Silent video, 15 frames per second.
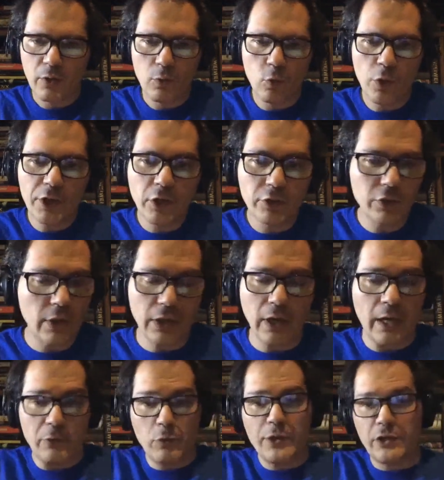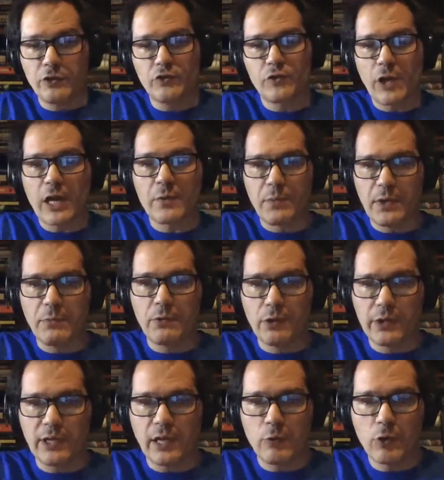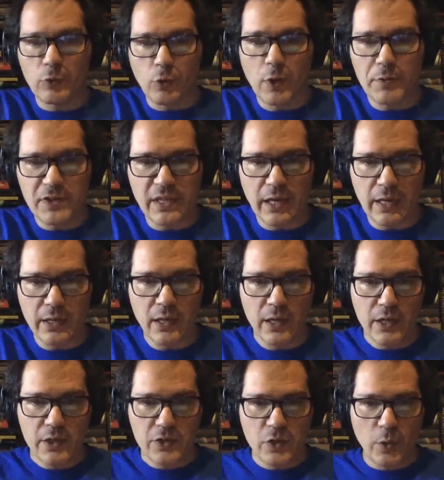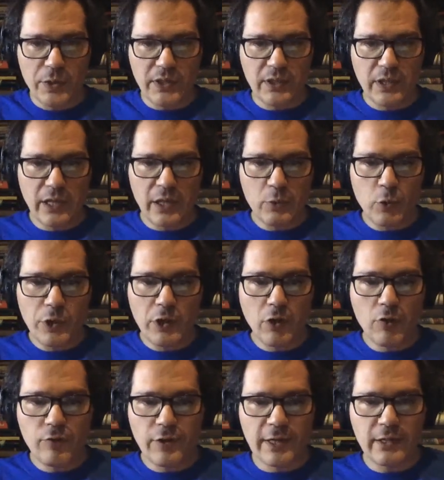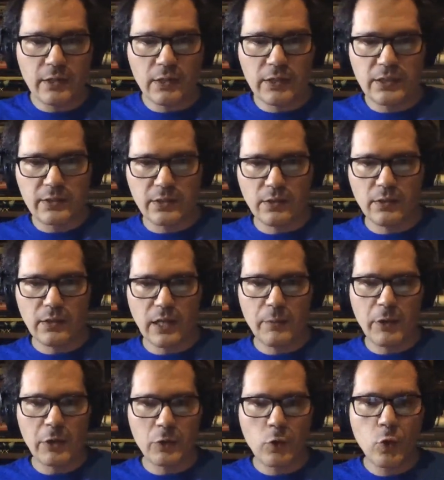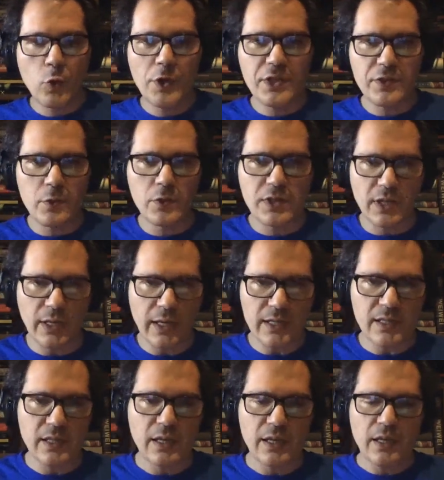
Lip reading: We don't track people in our website. So in the end, we know very little about who is using us.